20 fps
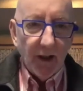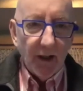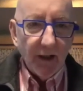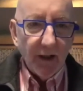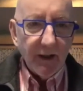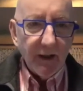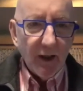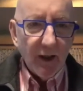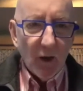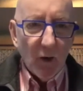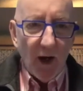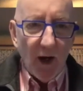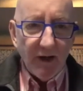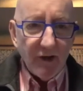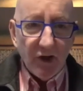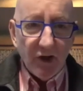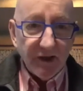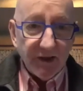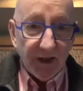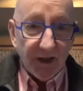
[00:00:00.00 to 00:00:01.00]
I
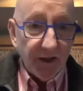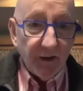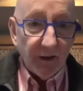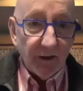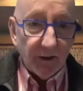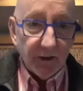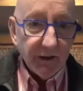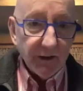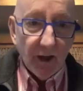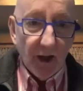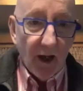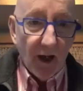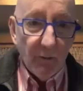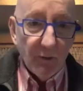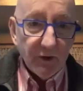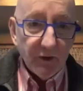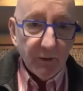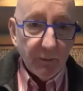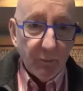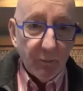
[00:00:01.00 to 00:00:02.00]
just didn't. I was
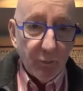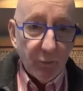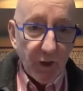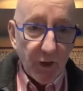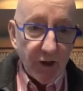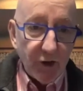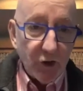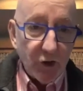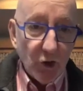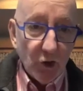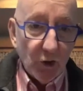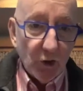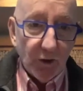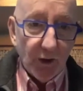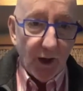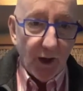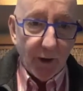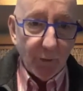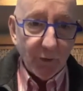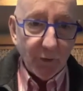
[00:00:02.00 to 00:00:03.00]
a preacher.
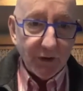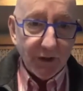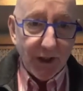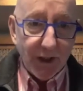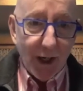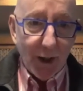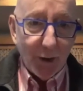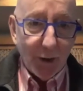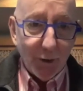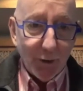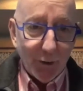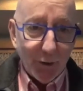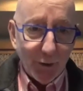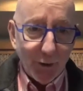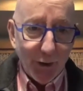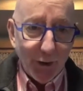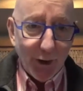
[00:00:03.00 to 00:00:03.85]
I was an elder.